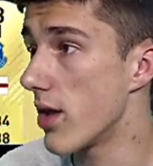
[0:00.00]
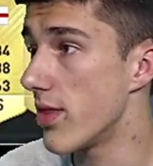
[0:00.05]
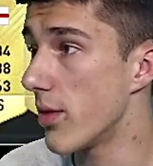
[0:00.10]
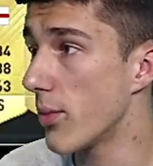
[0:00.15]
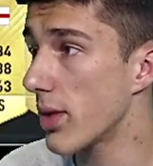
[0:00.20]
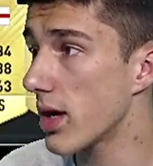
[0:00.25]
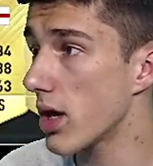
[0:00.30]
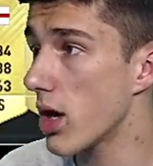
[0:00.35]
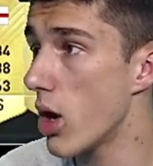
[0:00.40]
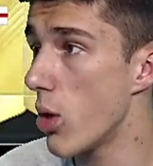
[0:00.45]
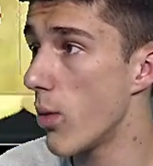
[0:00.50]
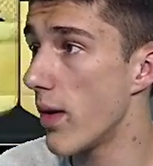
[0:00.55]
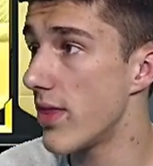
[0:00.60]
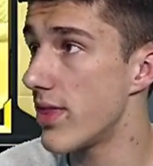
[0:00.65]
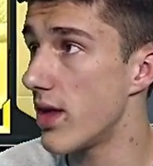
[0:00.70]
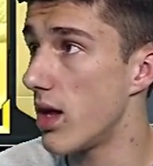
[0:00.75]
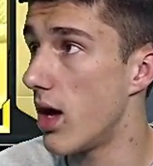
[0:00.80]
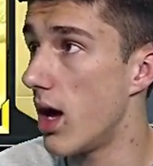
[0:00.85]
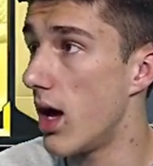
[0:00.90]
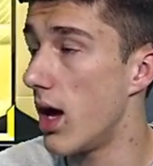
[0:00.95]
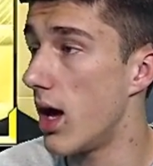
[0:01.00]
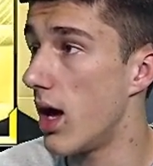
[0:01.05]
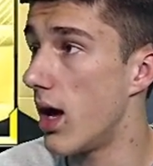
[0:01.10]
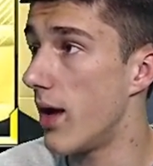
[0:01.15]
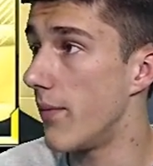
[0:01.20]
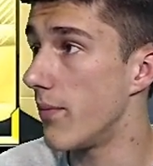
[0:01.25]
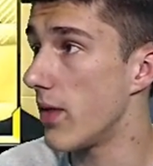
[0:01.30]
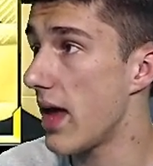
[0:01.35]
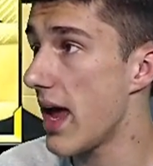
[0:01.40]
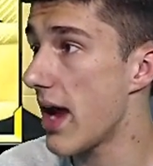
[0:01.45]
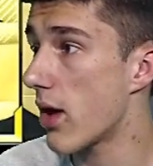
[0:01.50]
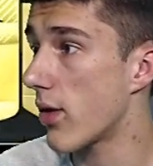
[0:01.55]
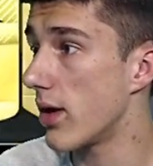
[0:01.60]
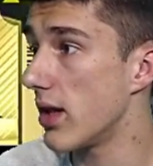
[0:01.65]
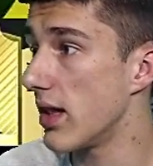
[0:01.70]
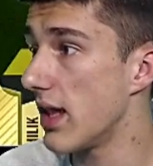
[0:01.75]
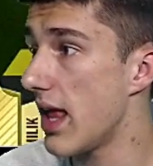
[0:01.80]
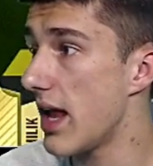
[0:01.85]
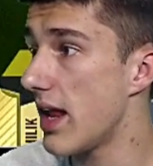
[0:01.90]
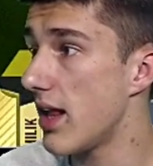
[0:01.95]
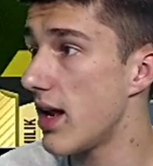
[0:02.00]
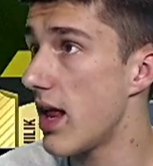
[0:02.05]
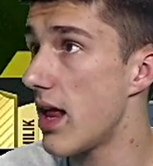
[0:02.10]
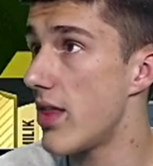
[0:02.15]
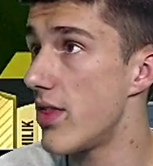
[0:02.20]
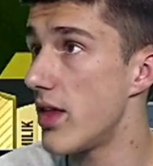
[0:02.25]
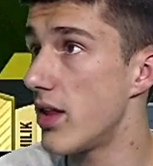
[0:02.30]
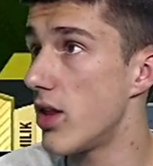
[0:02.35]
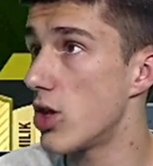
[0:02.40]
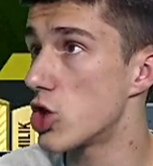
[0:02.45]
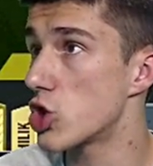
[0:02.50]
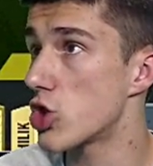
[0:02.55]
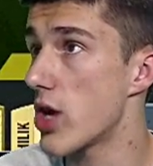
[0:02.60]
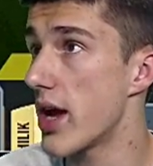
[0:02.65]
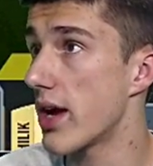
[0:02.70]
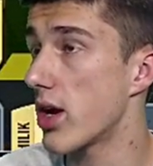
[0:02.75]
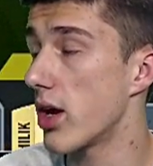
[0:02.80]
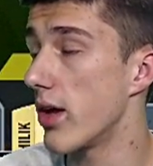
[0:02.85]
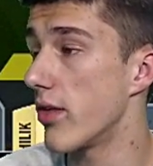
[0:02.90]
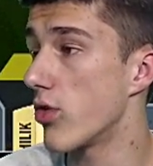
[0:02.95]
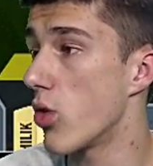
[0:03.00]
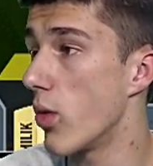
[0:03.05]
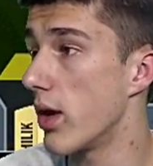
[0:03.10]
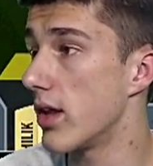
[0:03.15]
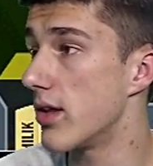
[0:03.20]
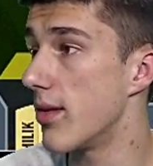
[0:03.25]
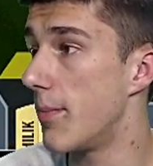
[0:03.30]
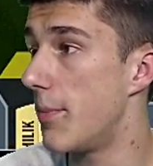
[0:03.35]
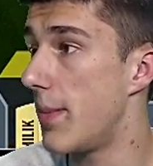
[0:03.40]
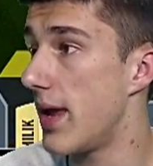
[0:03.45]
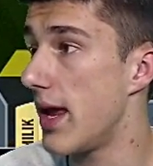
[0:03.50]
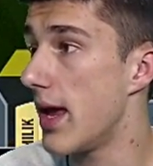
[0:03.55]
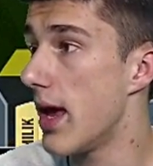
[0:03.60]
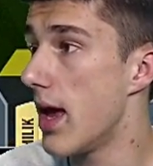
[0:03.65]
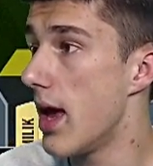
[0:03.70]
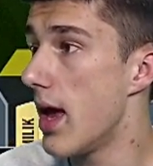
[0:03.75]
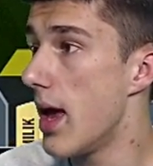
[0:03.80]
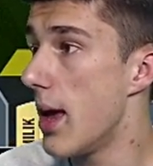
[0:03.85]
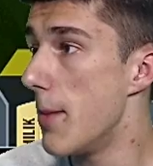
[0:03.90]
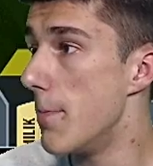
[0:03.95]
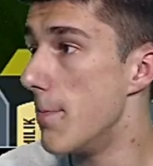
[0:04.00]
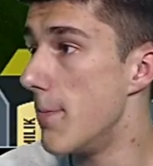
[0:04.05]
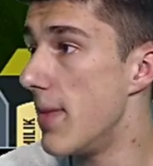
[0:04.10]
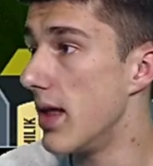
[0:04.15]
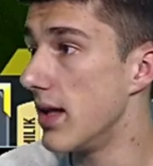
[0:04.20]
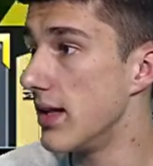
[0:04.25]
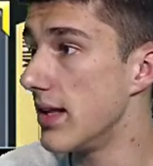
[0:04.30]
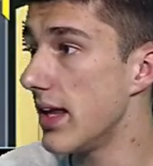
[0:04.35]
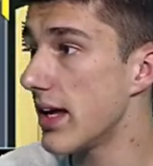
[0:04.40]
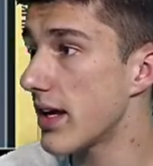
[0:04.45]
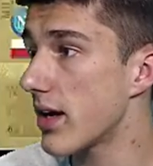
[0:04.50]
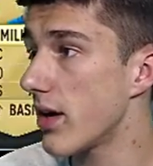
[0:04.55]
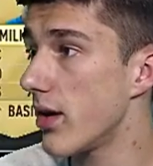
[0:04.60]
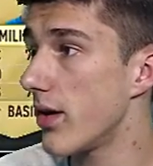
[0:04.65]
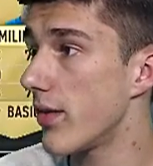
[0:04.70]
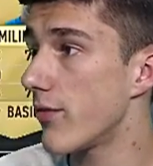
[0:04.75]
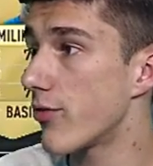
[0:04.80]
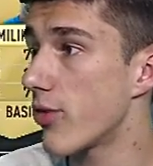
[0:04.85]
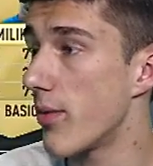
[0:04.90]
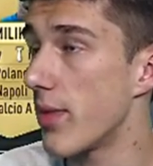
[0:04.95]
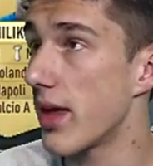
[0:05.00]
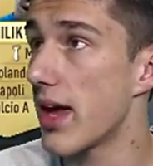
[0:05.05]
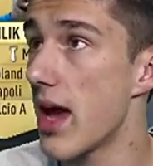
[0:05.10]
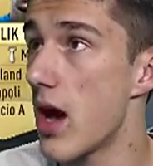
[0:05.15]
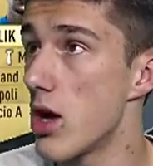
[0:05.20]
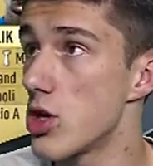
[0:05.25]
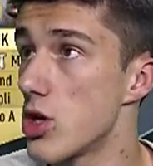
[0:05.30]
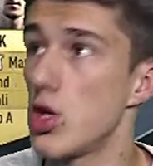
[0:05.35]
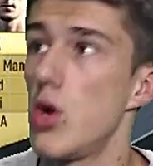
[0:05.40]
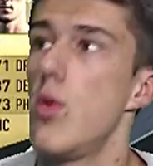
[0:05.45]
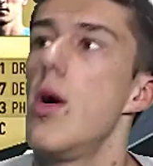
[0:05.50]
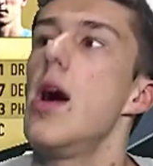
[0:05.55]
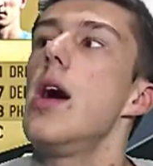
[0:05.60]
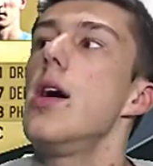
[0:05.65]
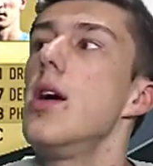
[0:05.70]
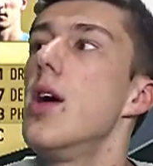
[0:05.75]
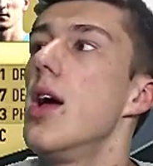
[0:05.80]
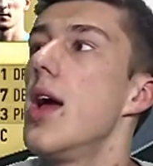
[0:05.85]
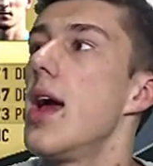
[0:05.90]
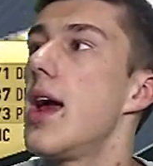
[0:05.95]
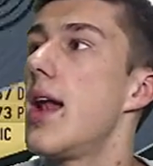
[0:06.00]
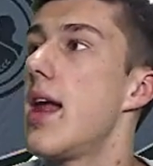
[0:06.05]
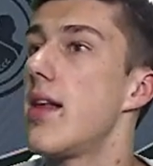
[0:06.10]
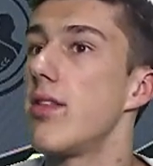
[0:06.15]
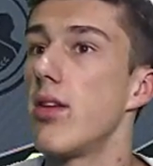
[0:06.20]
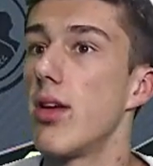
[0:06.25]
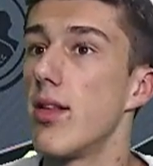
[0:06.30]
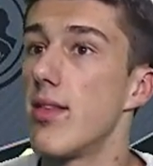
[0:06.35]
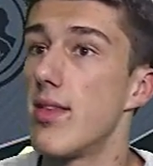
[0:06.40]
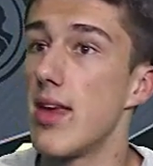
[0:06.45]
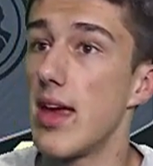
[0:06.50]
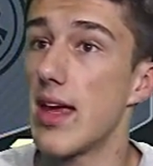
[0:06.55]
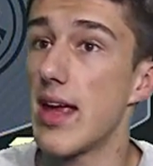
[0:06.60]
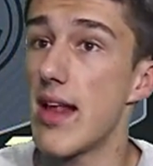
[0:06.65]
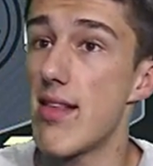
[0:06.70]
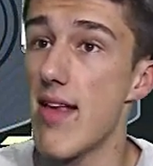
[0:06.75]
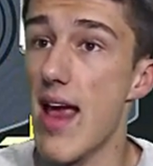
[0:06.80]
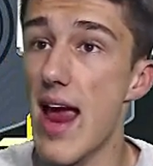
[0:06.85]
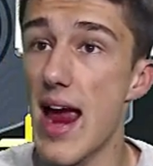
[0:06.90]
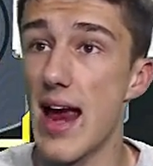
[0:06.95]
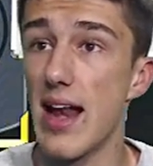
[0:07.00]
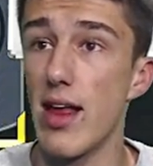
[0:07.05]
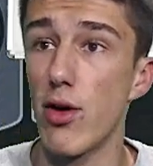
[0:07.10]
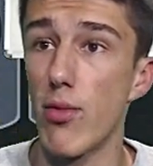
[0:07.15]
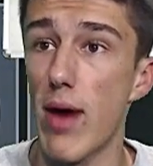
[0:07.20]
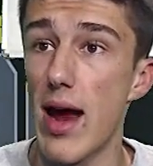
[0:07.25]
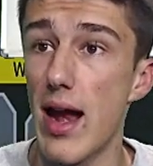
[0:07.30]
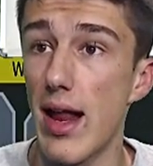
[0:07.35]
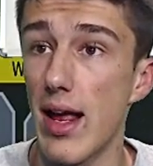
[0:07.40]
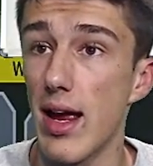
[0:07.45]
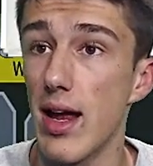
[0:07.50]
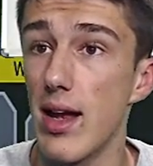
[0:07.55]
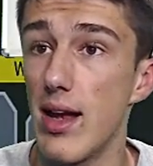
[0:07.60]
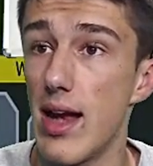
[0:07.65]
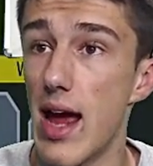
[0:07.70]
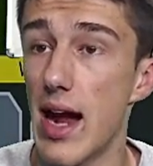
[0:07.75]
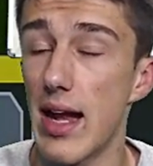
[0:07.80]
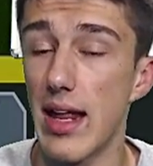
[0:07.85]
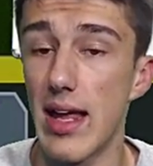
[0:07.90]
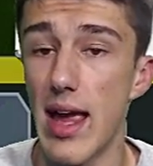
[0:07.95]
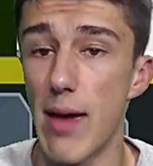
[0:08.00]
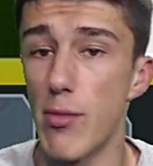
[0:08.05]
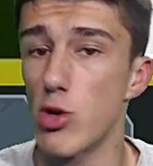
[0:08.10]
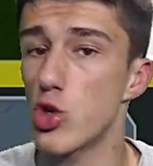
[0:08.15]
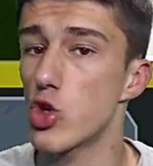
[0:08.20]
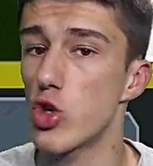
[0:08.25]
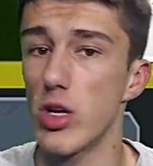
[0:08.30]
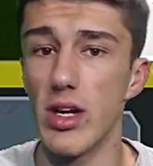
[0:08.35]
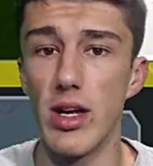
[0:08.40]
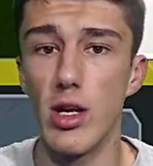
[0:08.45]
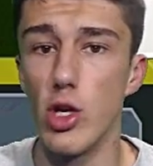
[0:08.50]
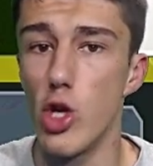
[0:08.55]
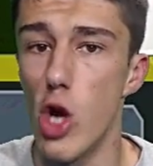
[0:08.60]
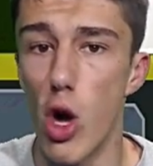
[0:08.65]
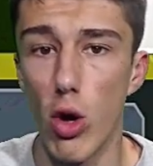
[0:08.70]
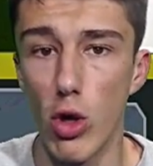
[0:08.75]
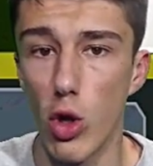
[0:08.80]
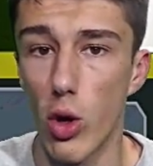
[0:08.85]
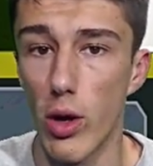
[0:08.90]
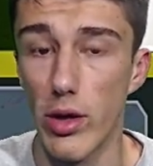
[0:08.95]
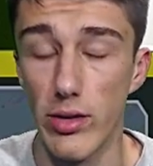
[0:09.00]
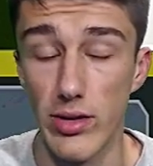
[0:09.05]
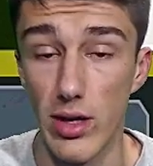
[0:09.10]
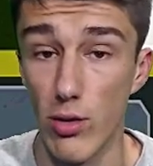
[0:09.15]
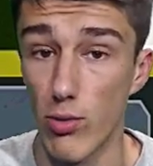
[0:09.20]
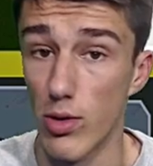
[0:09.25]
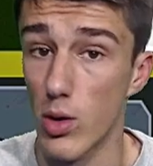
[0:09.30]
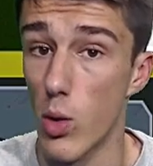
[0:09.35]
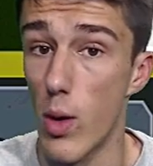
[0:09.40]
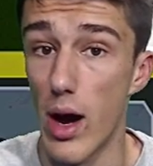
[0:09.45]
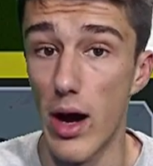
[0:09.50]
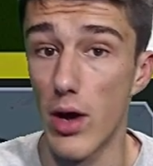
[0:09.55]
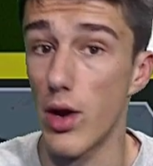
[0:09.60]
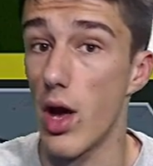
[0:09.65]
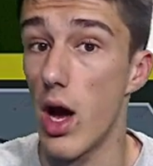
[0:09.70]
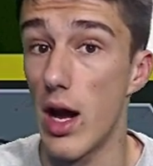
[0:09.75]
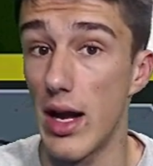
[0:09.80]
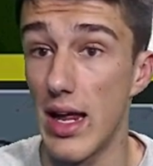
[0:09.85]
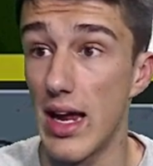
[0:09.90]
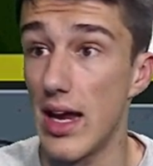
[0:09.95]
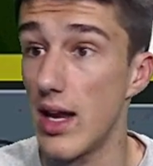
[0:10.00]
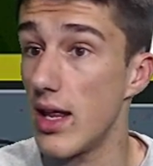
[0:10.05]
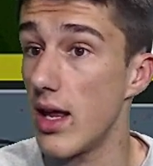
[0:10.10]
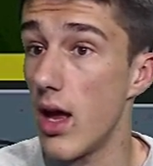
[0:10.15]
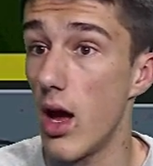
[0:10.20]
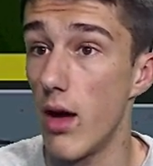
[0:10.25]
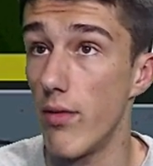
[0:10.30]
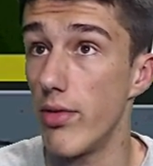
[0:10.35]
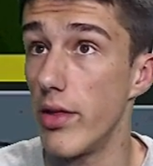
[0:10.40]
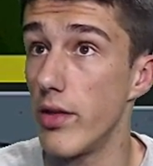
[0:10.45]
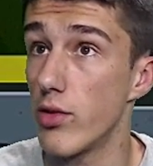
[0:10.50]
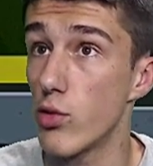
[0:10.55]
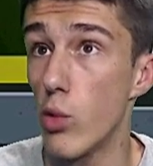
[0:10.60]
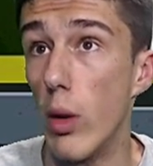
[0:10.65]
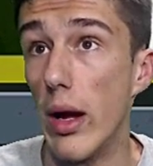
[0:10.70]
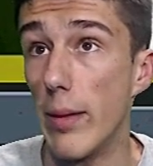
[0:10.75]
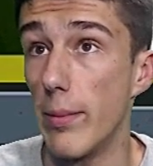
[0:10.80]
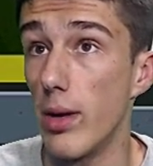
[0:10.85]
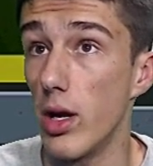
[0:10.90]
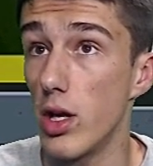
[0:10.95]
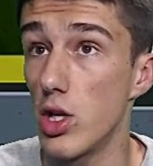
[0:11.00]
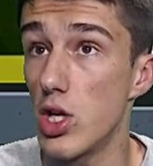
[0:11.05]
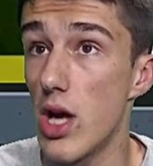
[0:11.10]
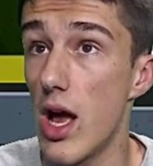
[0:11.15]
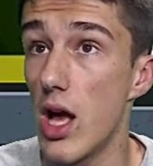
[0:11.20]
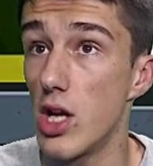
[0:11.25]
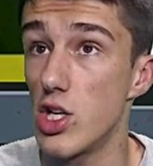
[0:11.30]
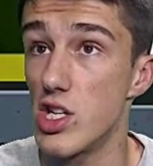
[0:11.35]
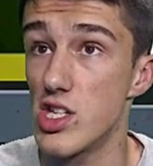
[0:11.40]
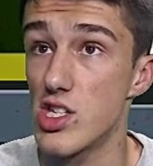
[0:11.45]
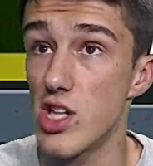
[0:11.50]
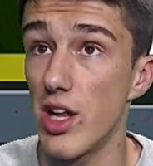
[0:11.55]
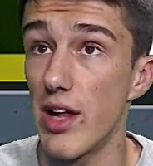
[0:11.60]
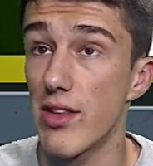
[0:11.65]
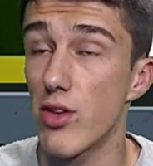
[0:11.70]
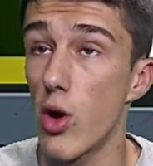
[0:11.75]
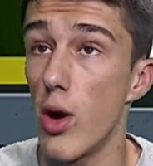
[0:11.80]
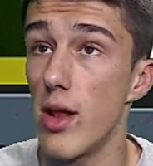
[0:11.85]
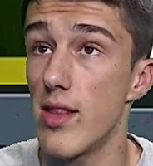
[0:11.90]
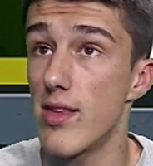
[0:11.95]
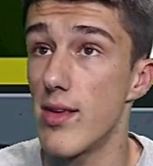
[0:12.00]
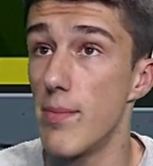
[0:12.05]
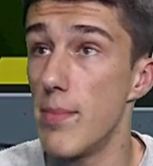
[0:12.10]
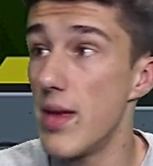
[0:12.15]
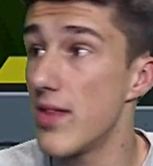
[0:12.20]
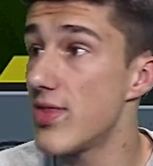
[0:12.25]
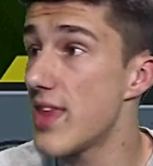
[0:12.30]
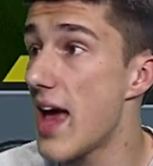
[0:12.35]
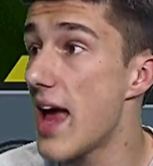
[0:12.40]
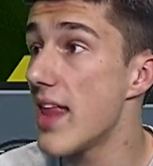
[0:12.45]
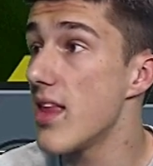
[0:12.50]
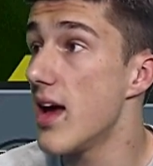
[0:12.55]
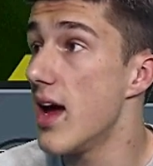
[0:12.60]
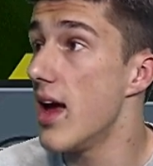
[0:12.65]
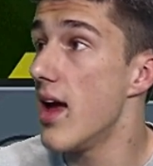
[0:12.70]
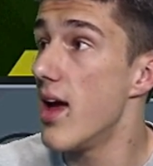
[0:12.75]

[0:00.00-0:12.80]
Then we're going to go with Aaron Lennon, and then the striker is going to be Milik from the Cauchoa. And as you can see, it gets 80 rating, 90 chemistry, no loyalty required on any of these squad building challenges. So let's go ahead and submit that.